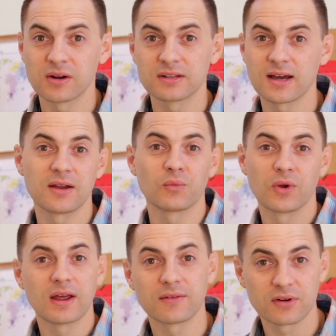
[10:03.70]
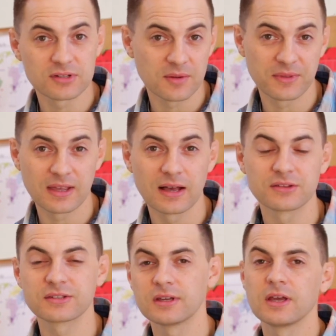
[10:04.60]
or a .whatever, something
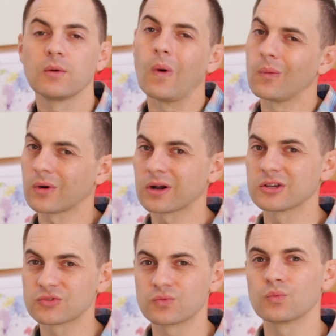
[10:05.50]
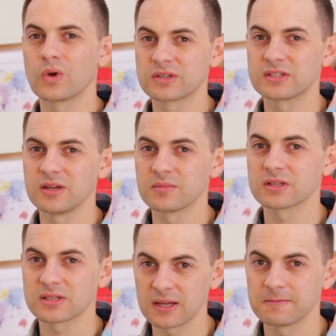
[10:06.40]
else, it won't work as
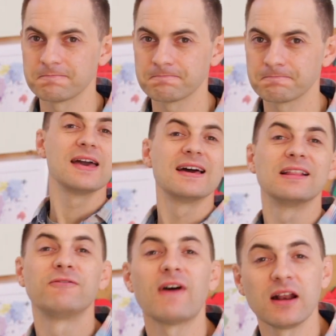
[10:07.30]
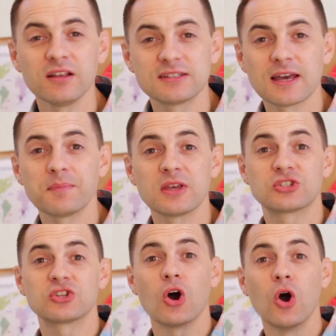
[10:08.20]
seamlessly. The final step is
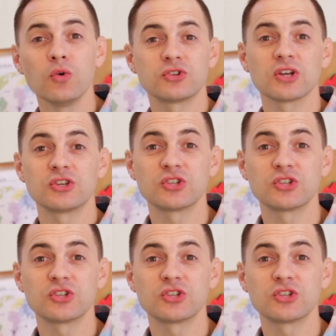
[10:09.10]
to host a